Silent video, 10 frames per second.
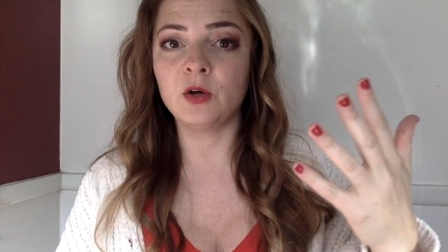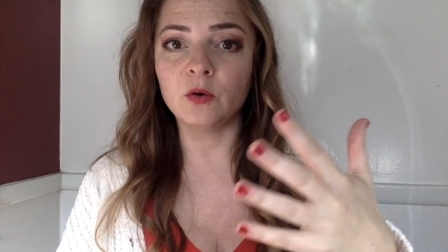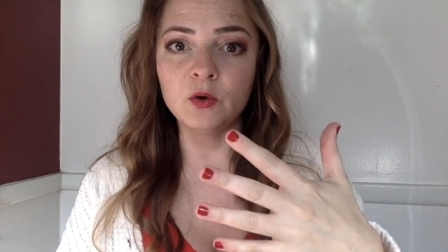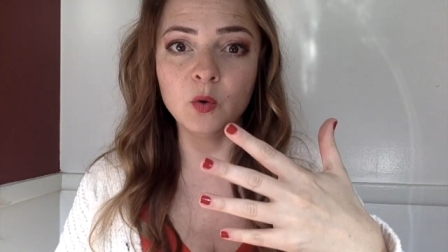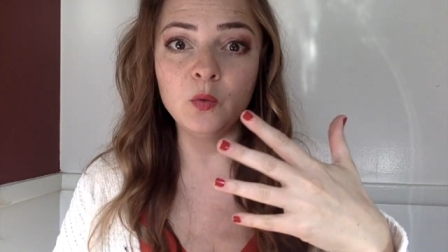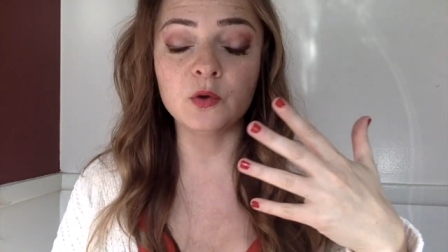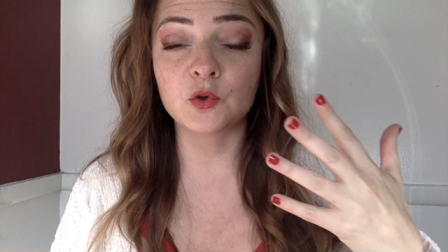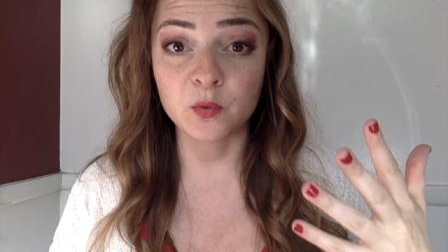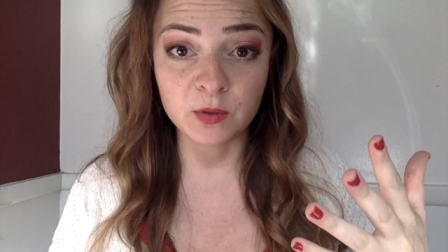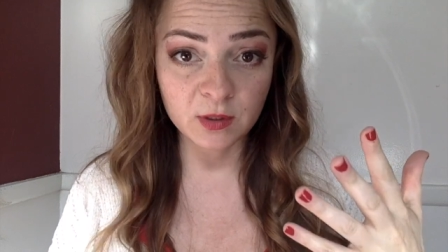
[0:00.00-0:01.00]
You don't know who the
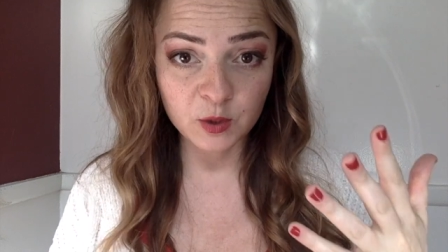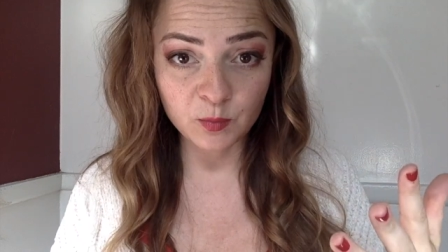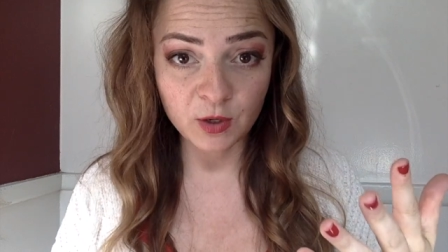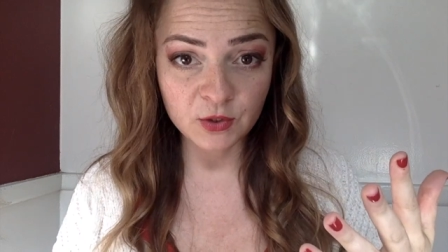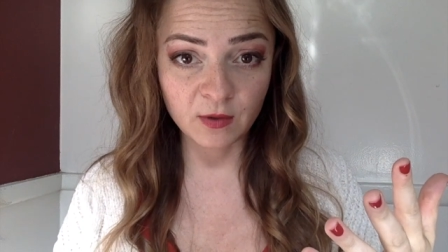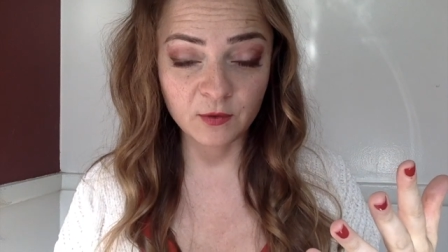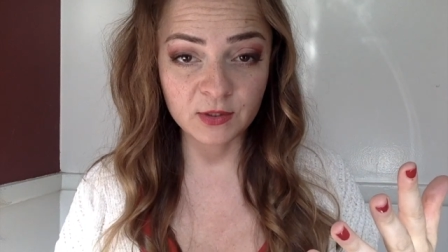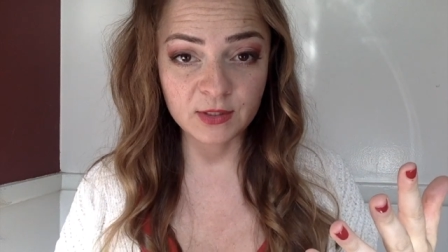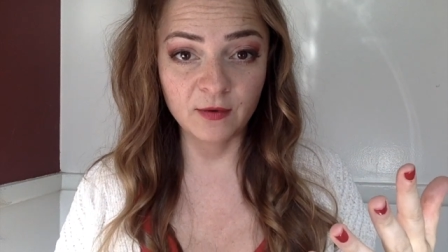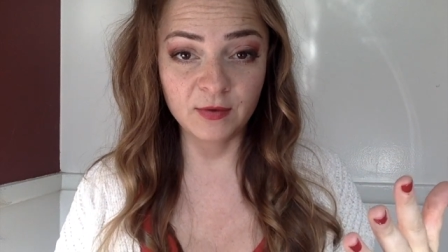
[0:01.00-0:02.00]
truest expression of
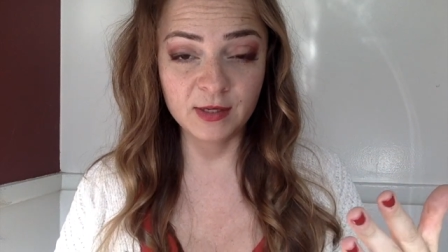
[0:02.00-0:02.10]
yourself